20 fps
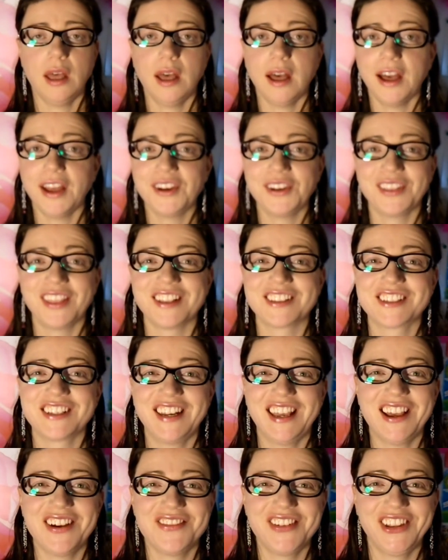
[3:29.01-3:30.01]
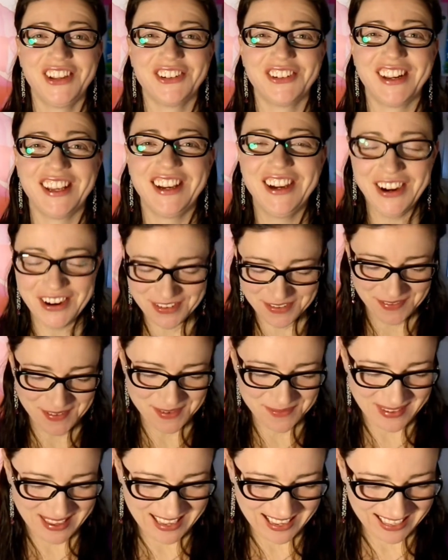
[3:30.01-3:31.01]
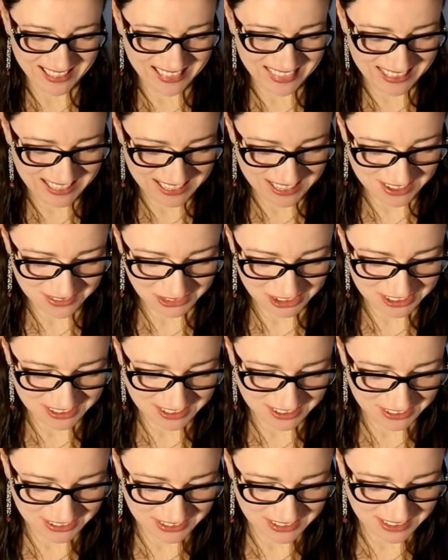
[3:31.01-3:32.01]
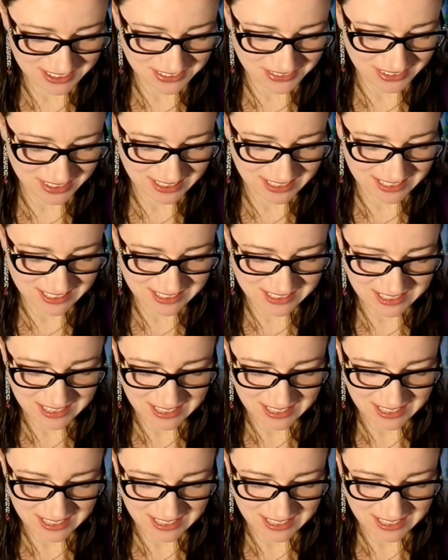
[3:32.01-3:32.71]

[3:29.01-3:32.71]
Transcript: That's going to have a learning curve for me, I think. I'm just not good enough at this.